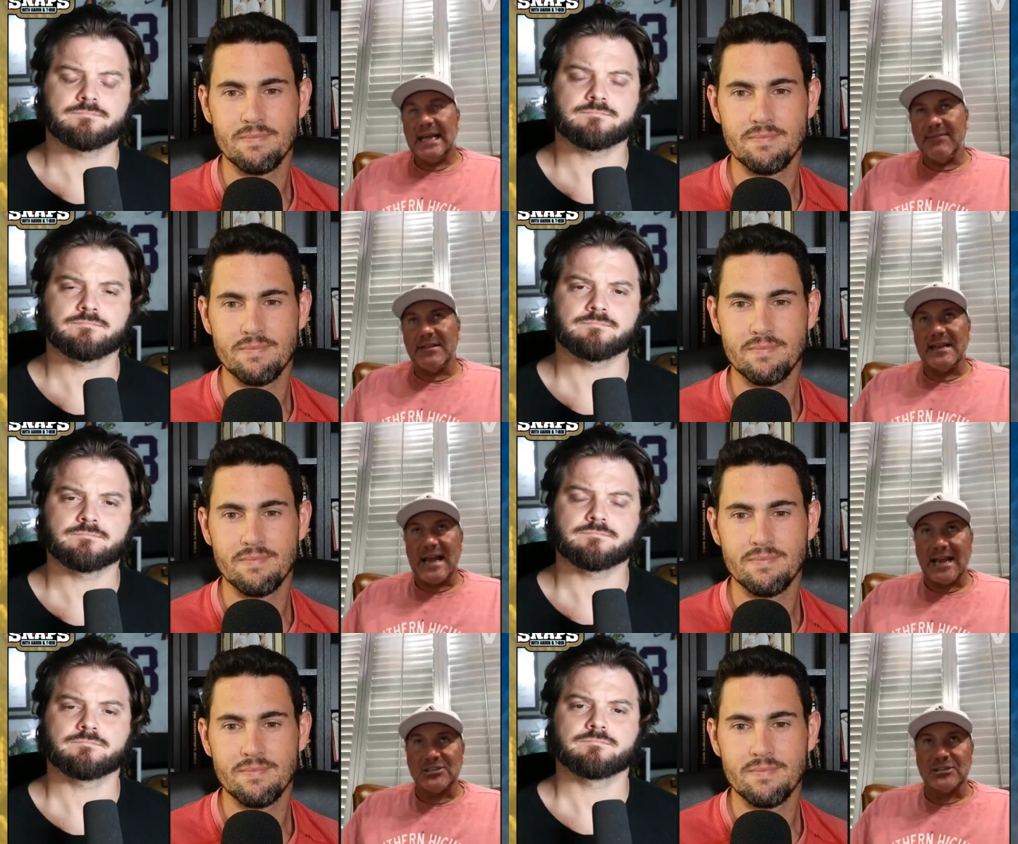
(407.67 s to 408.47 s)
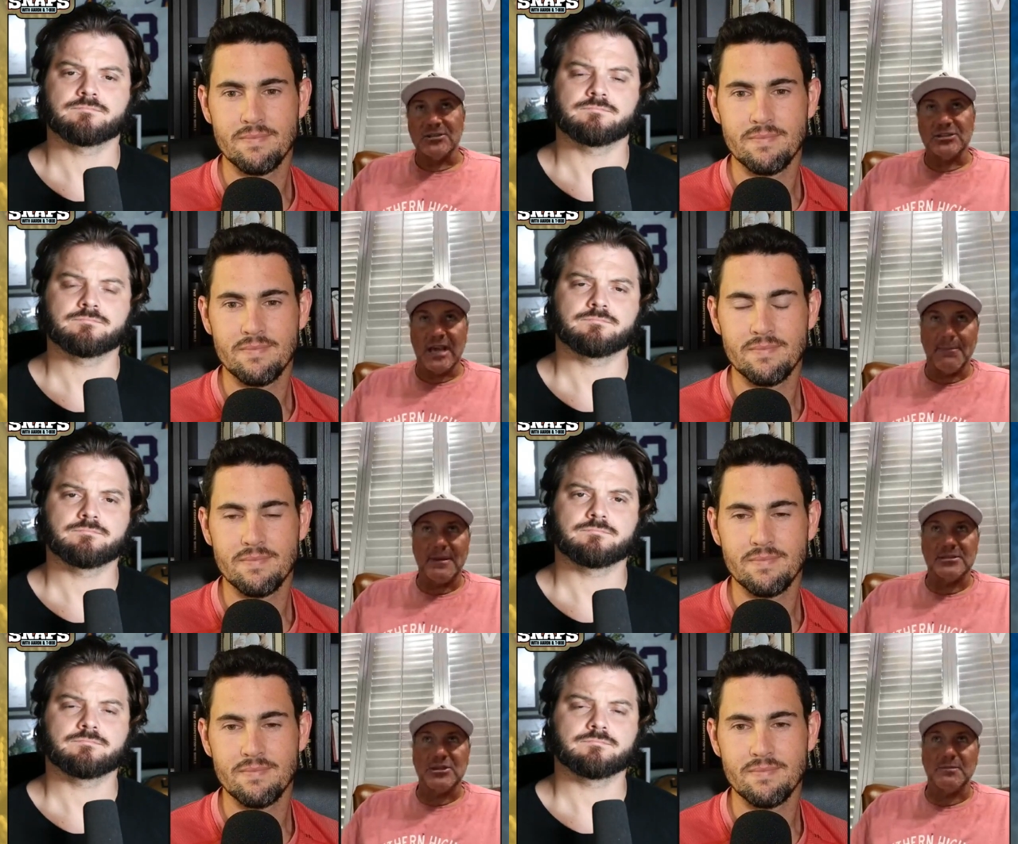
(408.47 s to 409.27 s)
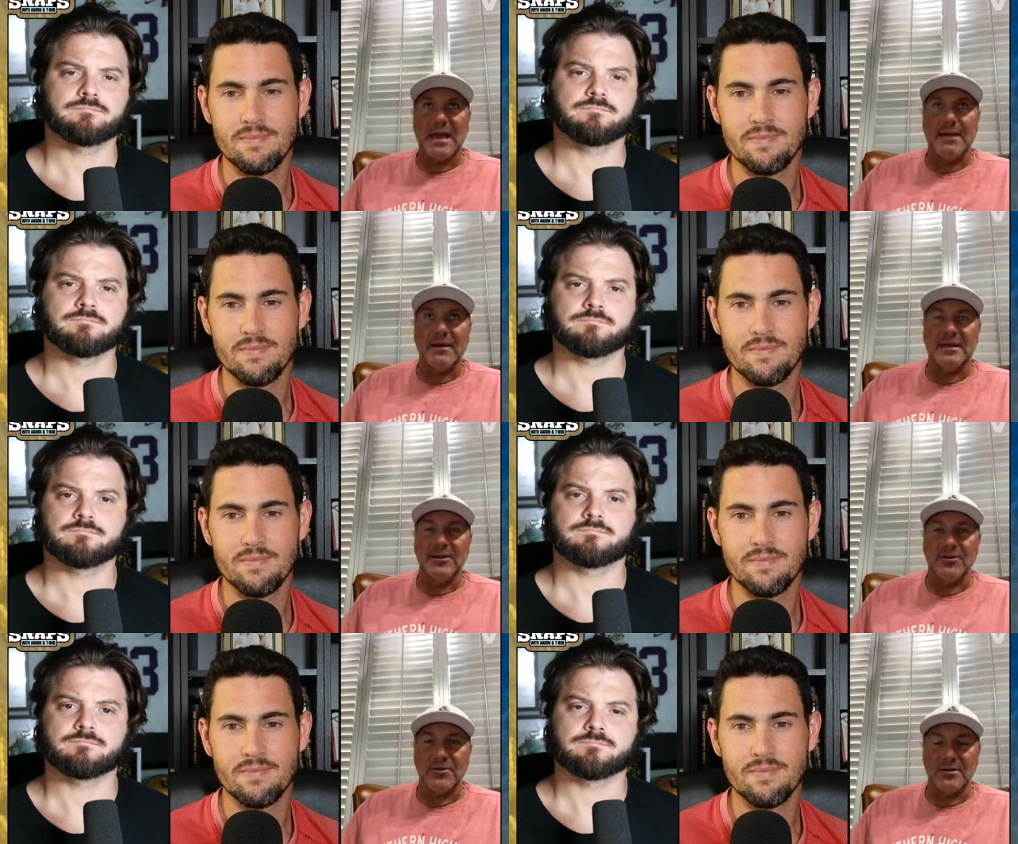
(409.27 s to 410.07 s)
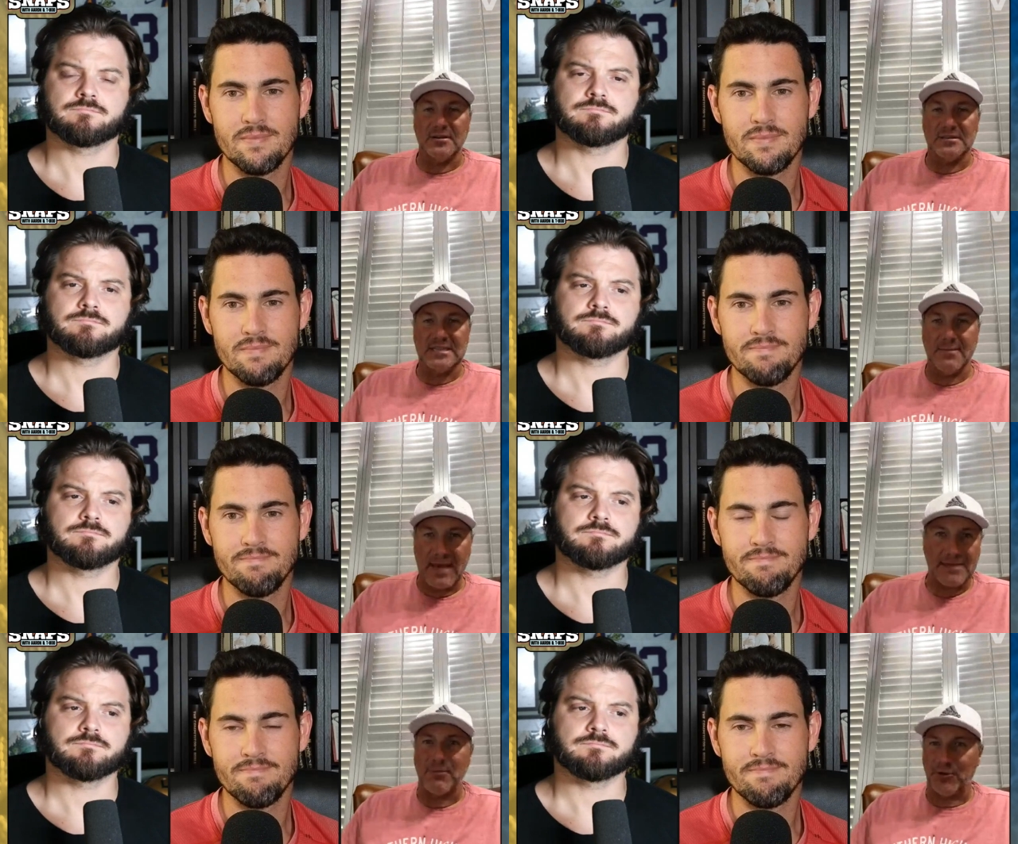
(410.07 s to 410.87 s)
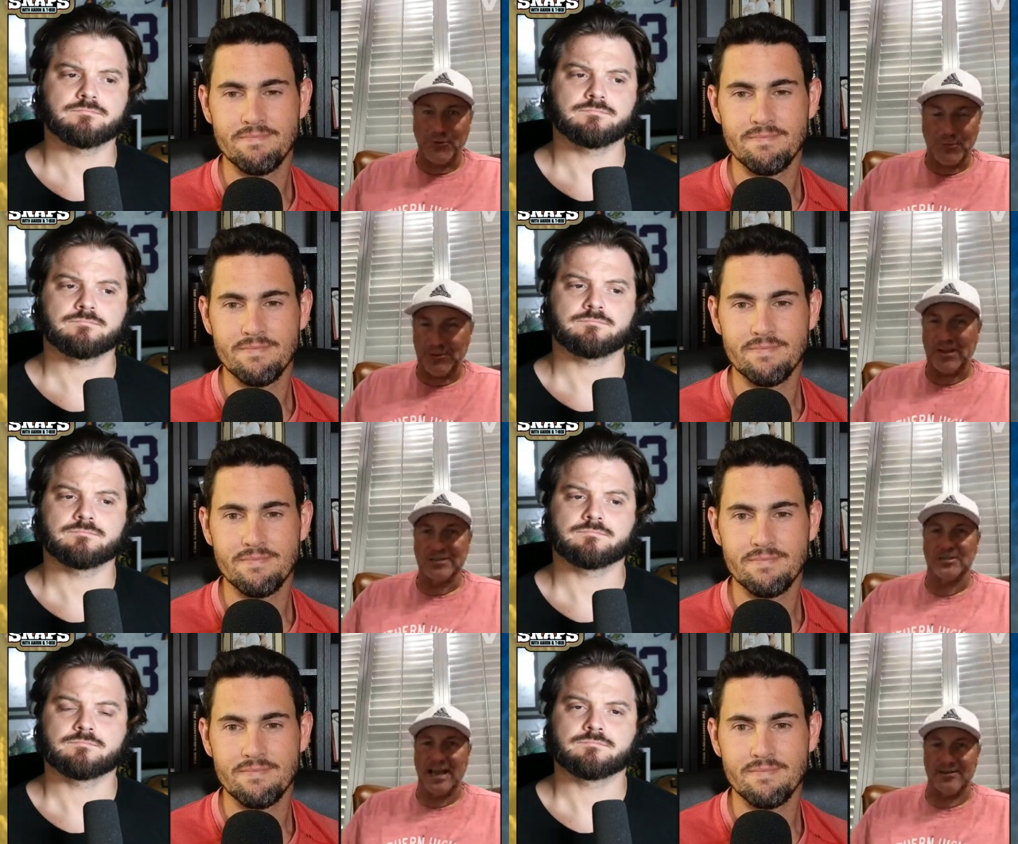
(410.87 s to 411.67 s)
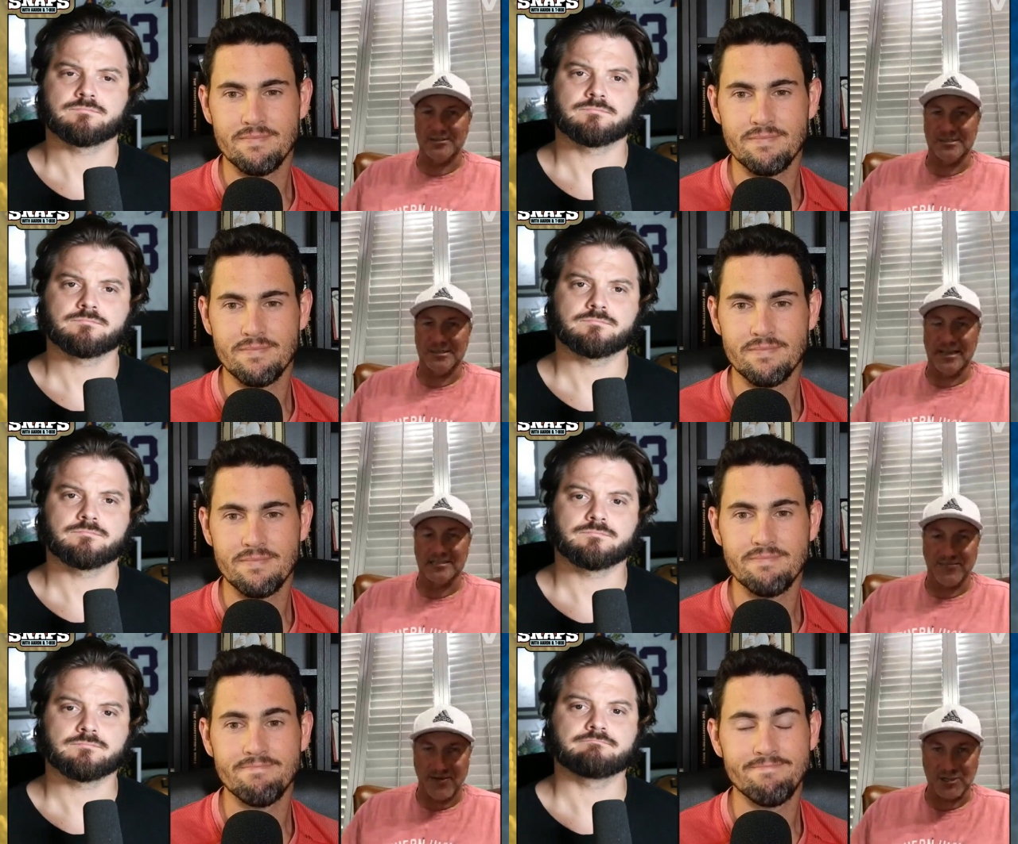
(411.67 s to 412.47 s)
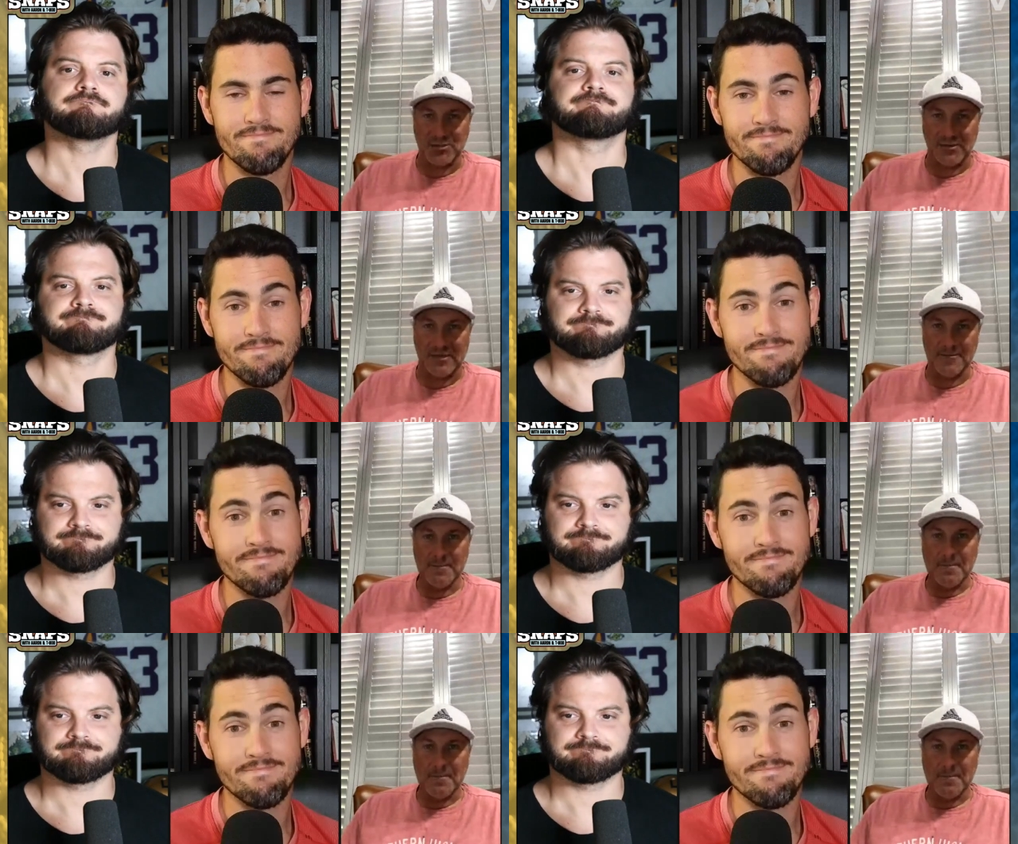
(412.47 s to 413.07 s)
Speaker 1: even the national championship game, you know, Tim had multiple touchdowns as a freshman.